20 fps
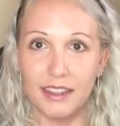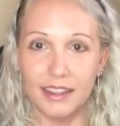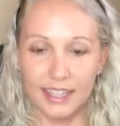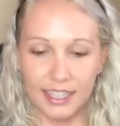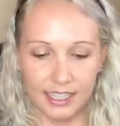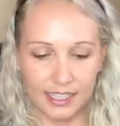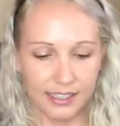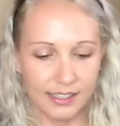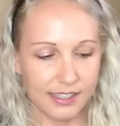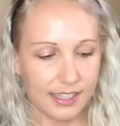
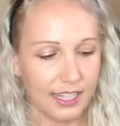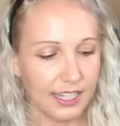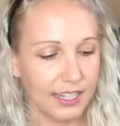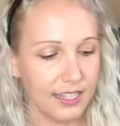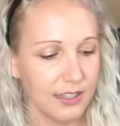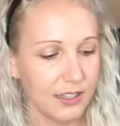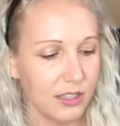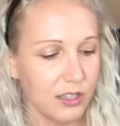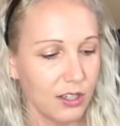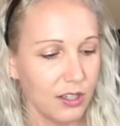things, like
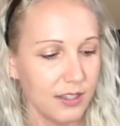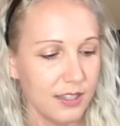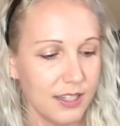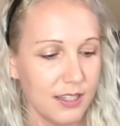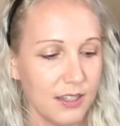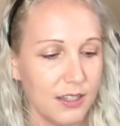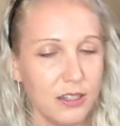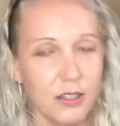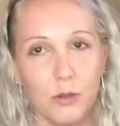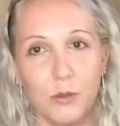in
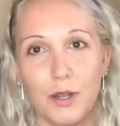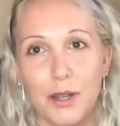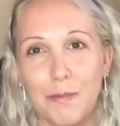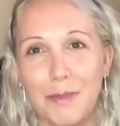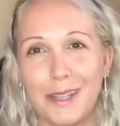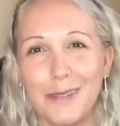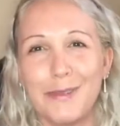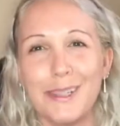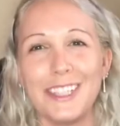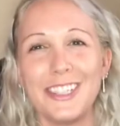sauces or when I
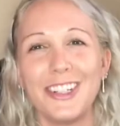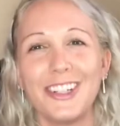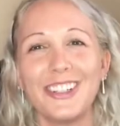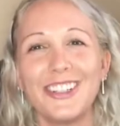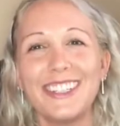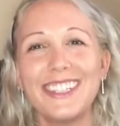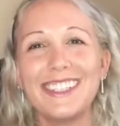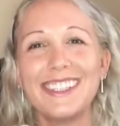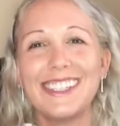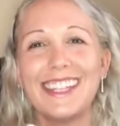make my
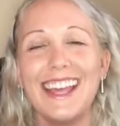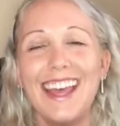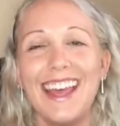chocolates.